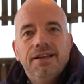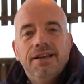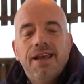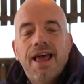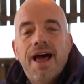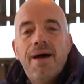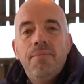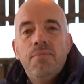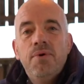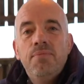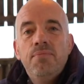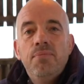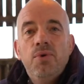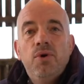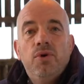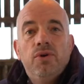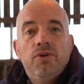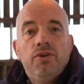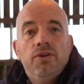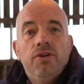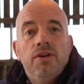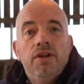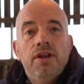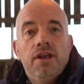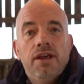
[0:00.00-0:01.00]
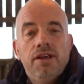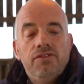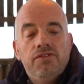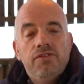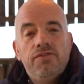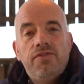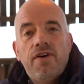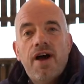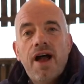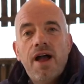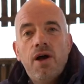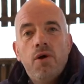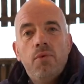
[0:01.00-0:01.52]
Lamb and mutton is a
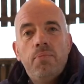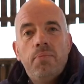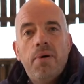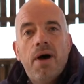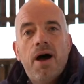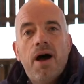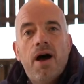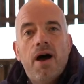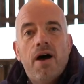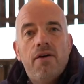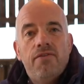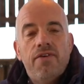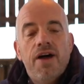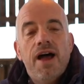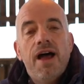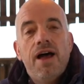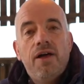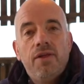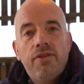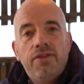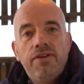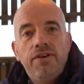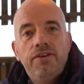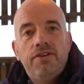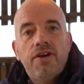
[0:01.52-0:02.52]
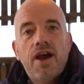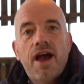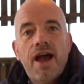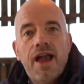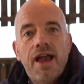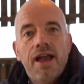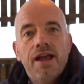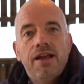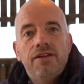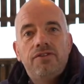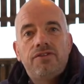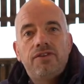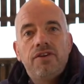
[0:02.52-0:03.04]
vital part of a healthy
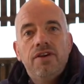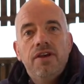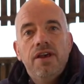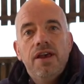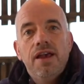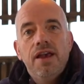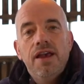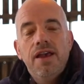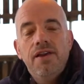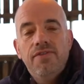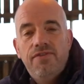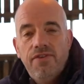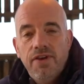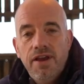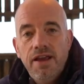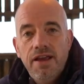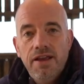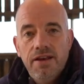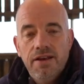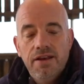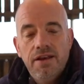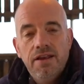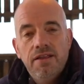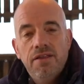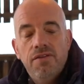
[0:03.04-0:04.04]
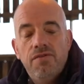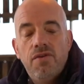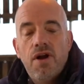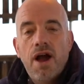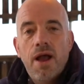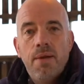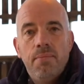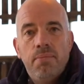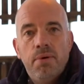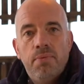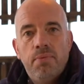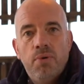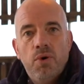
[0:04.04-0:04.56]
diet if eaten in the
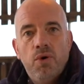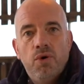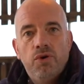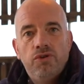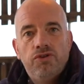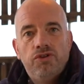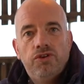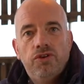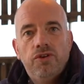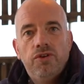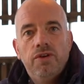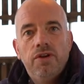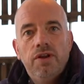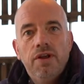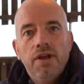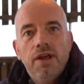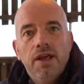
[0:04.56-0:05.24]
right proportion.